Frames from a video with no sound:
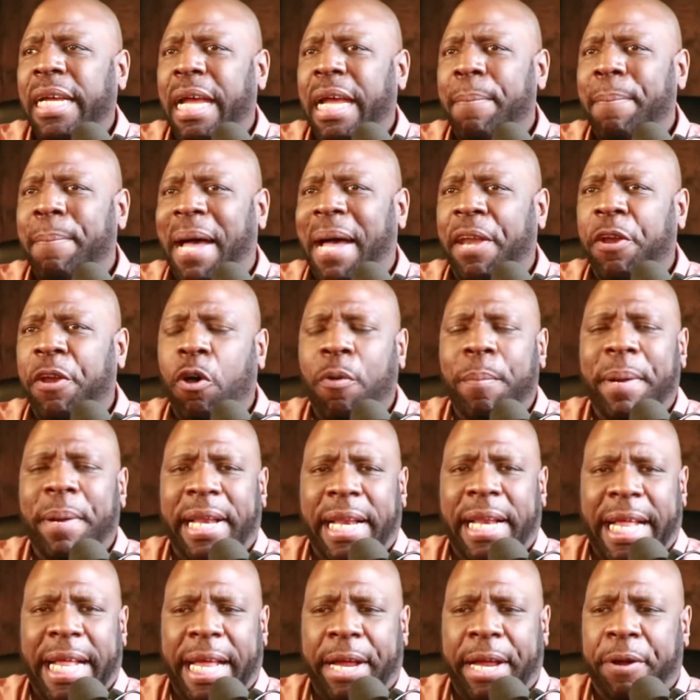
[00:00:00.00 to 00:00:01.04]
and by
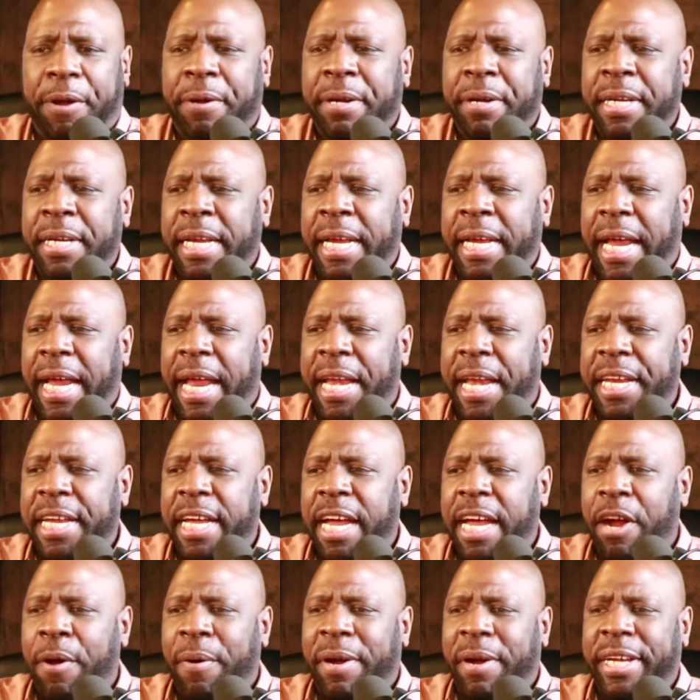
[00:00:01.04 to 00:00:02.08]
Norman Lear in
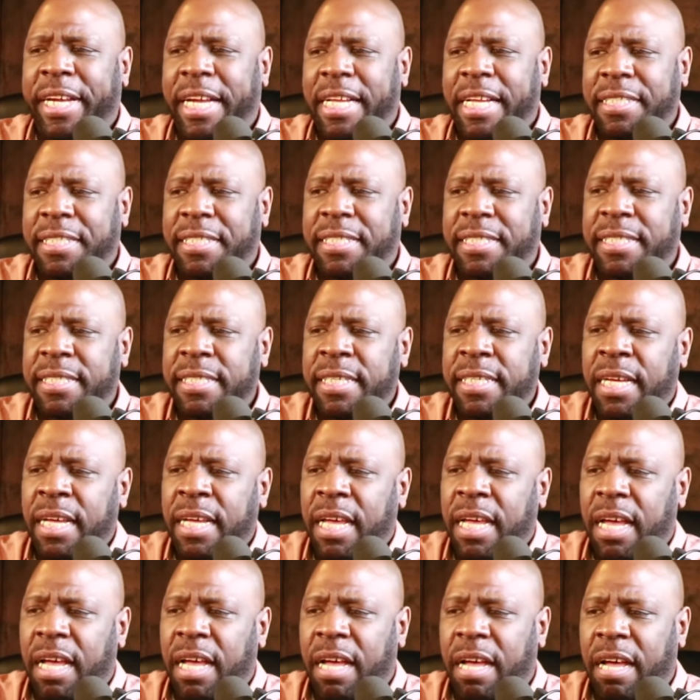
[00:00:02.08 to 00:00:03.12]
the arrogance
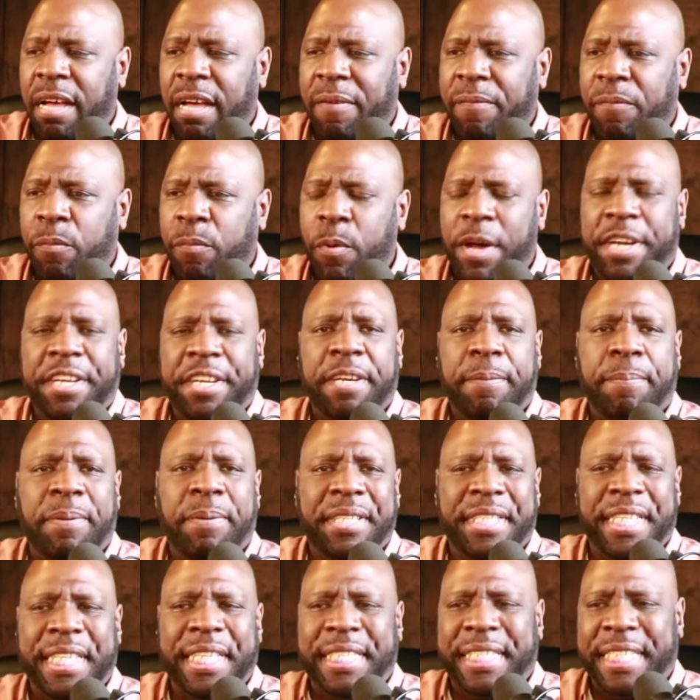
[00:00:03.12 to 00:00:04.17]
of wanting to
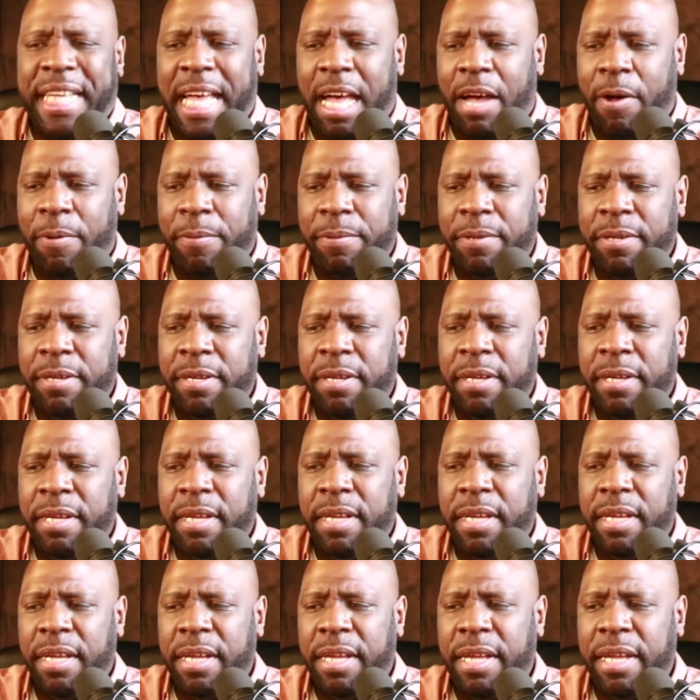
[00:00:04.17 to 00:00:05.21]
put this out
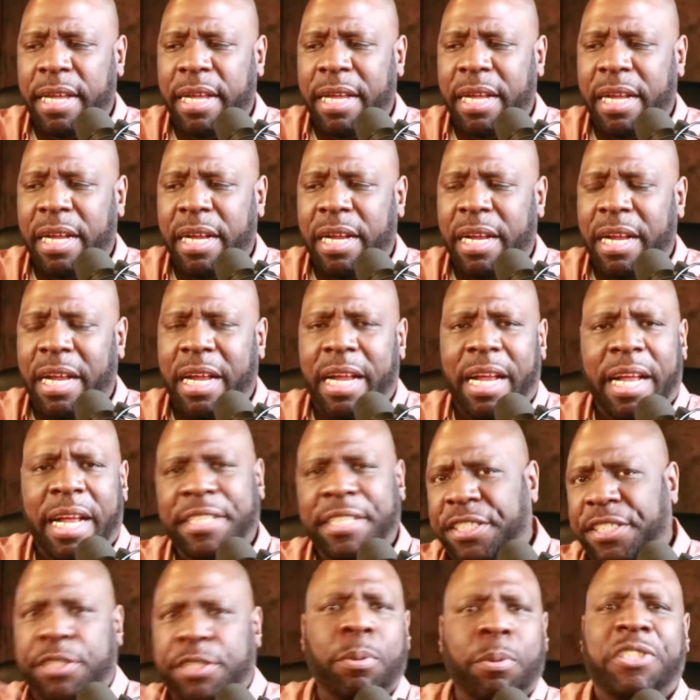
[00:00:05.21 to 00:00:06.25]

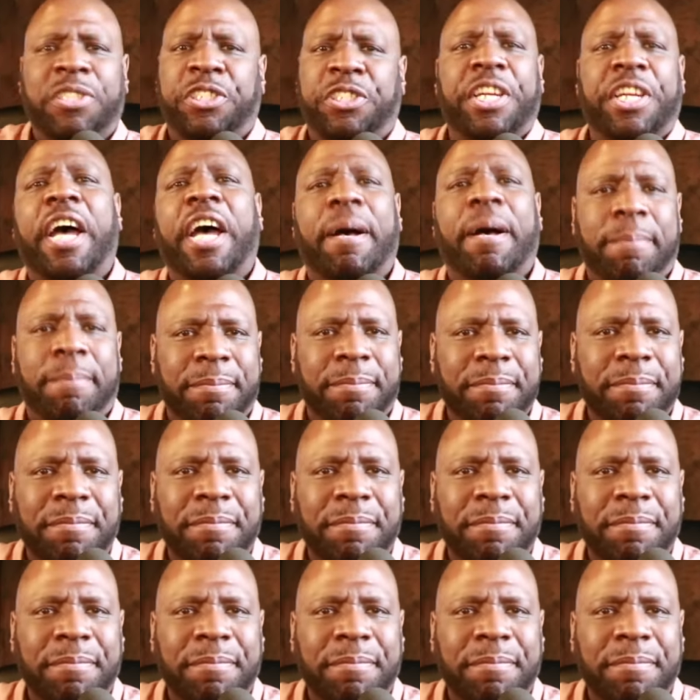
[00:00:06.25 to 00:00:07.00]
and switch it up.